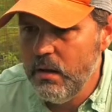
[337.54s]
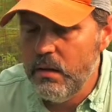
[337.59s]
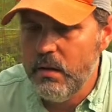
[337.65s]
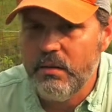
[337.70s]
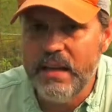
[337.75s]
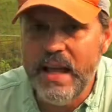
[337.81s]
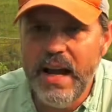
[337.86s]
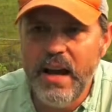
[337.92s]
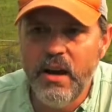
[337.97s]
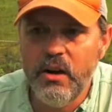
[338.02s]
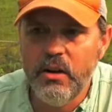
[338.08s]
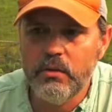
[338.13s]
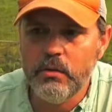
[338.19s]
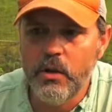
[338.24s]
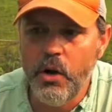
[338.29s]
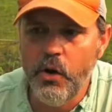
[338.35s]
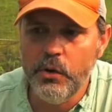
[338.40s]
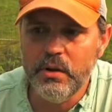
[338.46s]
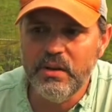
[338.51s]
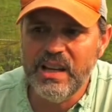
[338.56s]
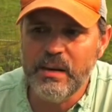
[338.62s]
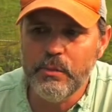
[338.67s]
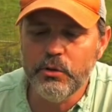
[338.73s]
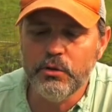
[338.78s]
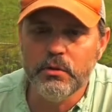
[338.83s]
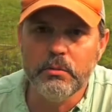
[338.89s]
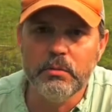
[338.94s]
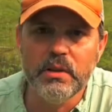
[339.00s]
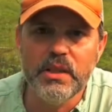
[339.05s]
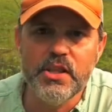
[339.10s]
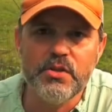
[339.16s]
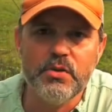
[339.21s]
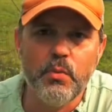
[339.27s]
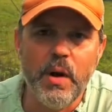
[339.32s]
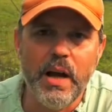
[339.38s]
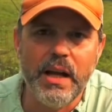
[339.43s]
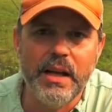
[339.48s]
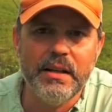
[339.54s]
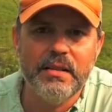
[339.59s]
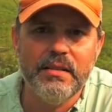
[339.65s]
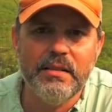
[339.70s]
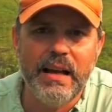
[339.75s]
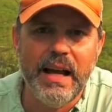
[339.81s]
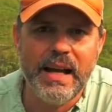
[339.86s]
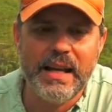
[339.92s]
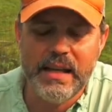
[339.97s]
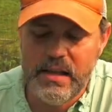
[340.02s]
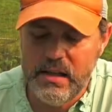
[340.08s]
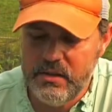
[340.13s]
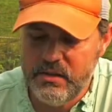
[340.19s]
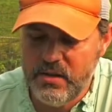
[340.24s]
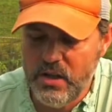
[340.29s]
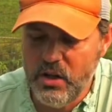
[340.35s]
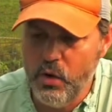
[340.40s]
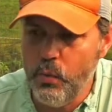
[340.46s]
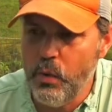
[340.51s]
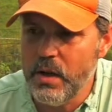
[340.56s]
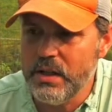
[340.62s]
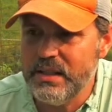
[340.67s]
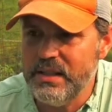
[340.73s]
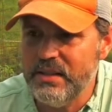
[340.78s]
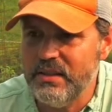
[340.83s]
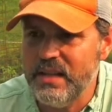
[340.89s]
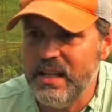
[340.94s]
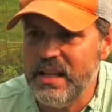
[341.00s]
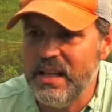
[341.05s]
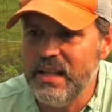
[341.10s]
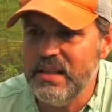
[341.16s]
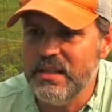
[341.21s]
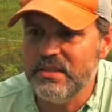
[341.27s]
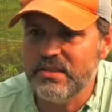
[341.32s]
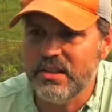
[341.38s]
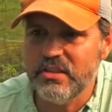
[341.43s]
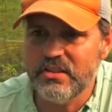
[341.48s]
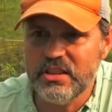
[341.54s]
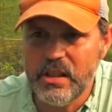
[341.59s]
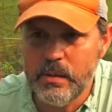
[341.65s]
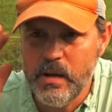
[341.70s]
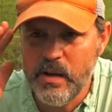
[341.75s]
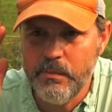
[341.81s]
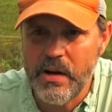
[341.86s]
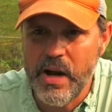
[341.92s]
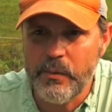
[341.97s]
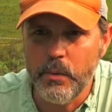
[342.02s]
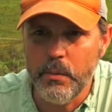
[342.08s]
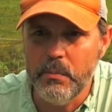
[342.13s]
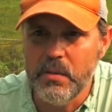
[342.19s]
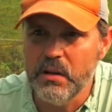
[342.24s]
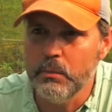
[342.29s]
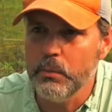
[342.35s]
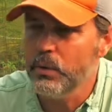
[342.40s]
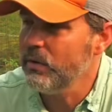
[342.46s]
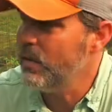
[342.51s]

Now all the labels are bleached white. I can't tell what anything is. Now some of them I remember,